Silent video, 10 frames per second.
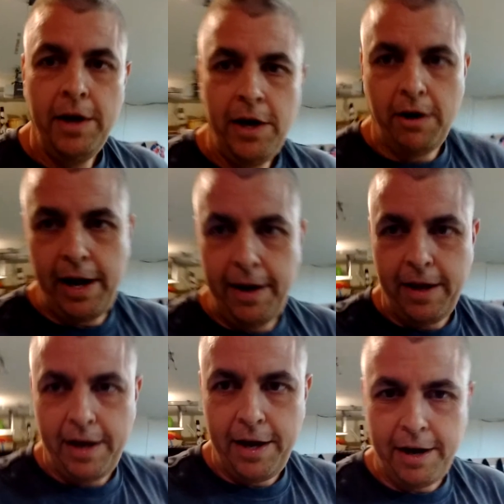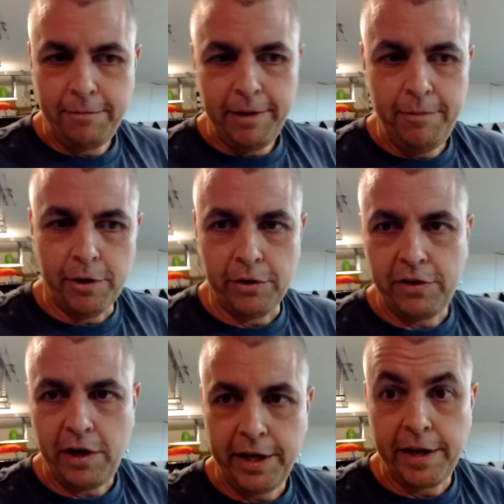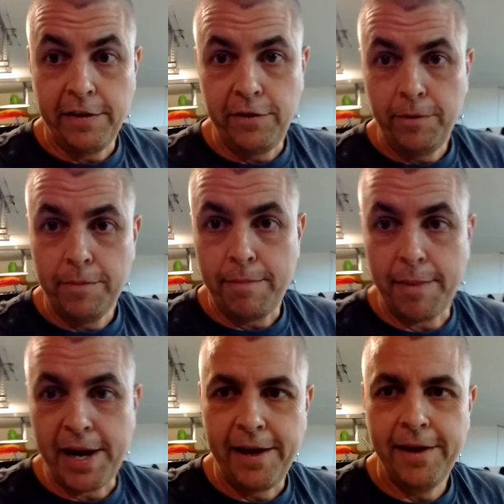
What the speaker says: right, we will talk again soon. Bye-bye.